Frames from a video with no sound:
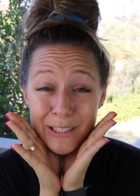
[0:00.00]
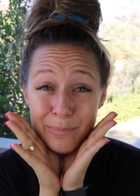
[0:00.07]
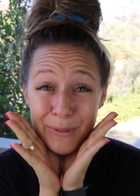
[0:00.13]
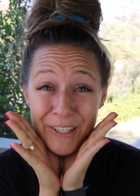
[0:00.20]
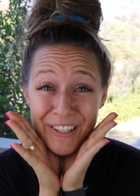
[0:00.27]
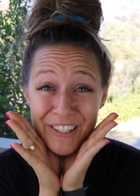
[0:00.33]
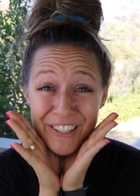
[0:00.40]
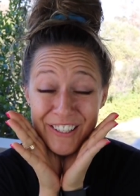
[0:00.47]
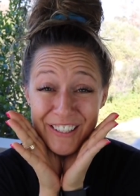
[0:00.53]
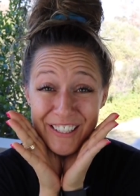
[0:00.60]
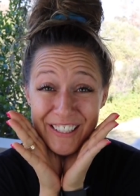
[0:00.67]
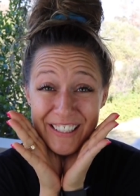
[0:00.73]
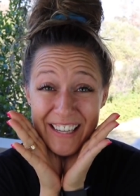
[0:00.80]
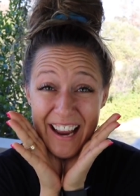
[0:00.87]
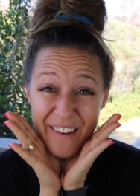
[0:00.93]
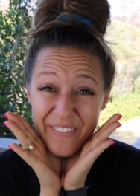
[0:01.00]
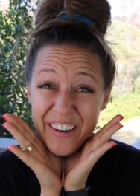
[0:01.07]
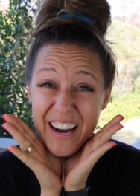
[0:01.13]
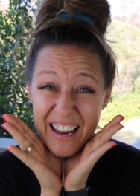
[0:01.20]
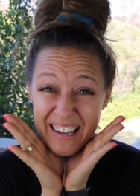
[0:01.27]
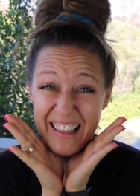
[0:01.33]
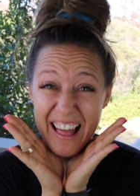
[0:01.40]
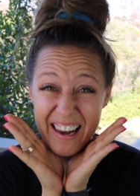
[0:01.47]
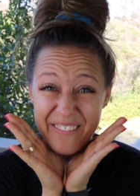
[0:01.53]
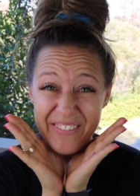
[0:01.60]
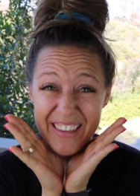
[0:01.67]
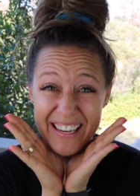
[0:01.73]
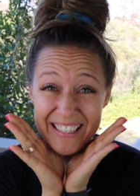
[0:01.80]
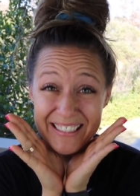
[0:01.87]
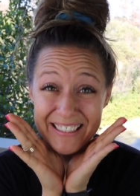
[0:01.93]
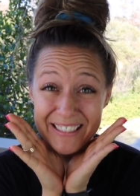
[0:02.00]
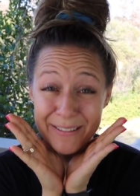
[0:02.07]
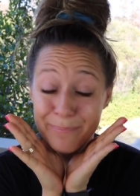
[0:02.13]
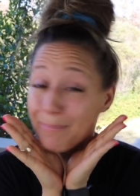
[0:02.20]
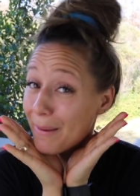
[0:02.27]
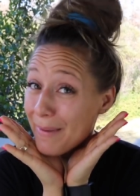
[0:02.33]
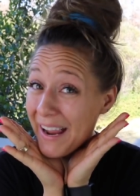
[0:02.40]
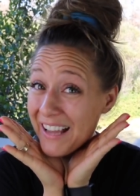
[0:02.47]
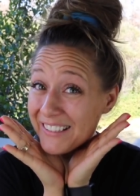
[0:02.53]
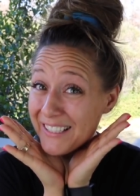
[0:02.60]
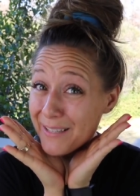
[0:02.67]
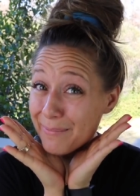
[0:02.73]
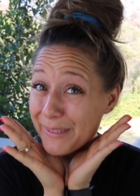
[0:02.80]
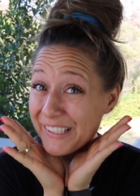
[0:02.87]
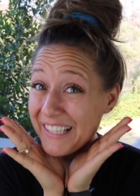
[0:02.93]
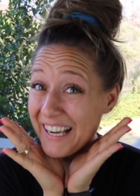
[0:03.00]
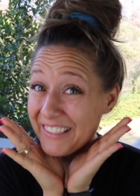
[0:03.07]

Spoiler alert, I forgot a lot of things, but my house didn't burn